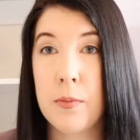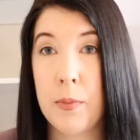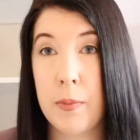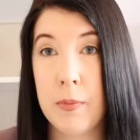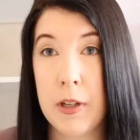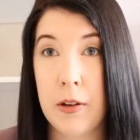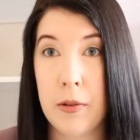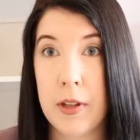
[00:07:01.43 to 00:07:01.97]

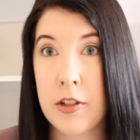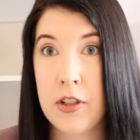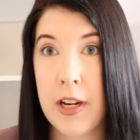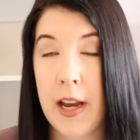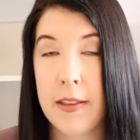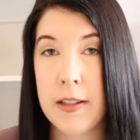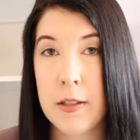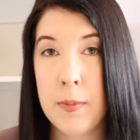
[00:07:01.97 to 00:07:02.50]
that she
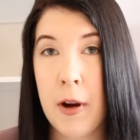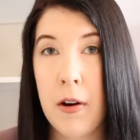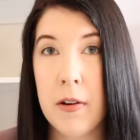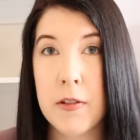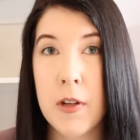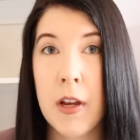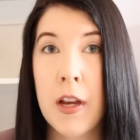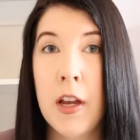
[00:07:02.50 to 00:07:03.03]
had these powers
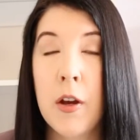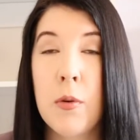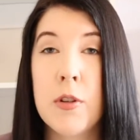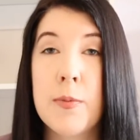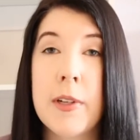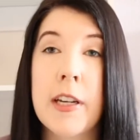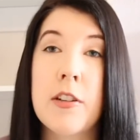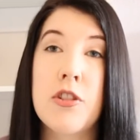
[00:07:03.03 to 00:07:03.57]
was
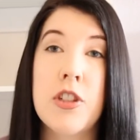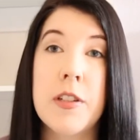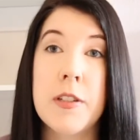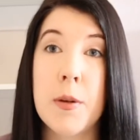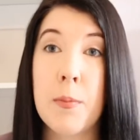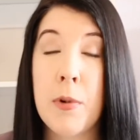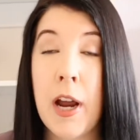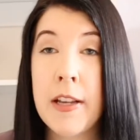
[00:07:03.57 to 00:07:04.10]
because she
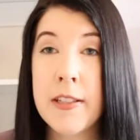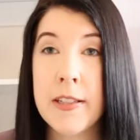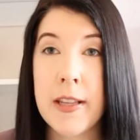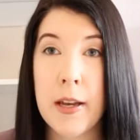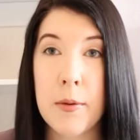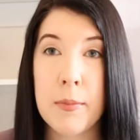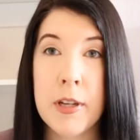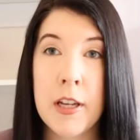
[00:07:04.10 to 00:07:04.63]
suppressed
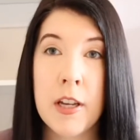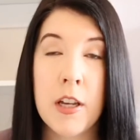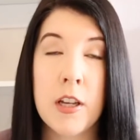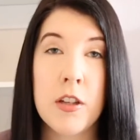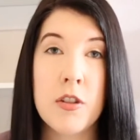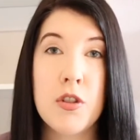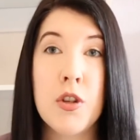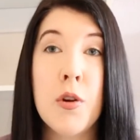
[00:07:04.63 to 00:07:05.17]
them
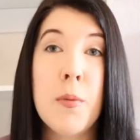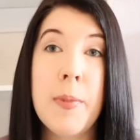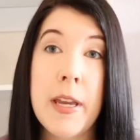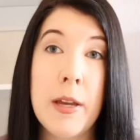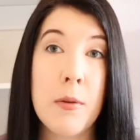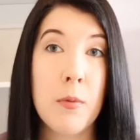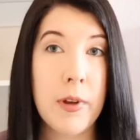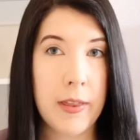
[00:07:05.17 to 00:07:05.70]
to
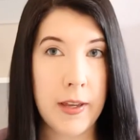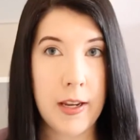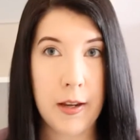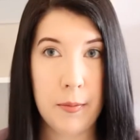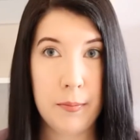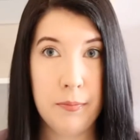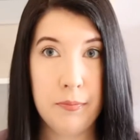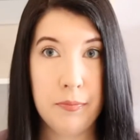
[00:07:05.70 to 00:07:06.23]
be with him,
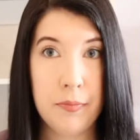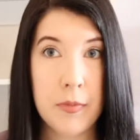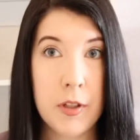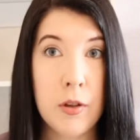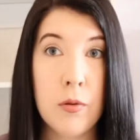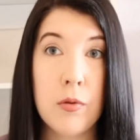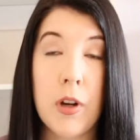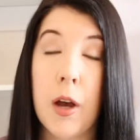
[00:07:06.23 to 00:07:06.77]

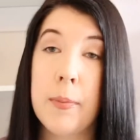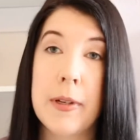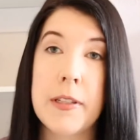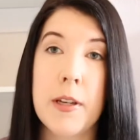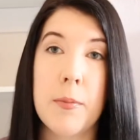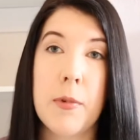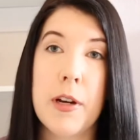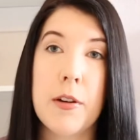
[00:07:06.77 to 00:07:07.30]
to not be
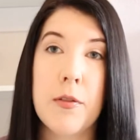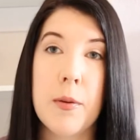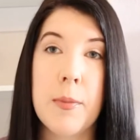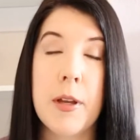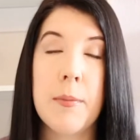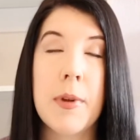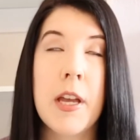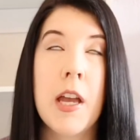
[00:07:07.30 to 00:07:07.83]
separated from him.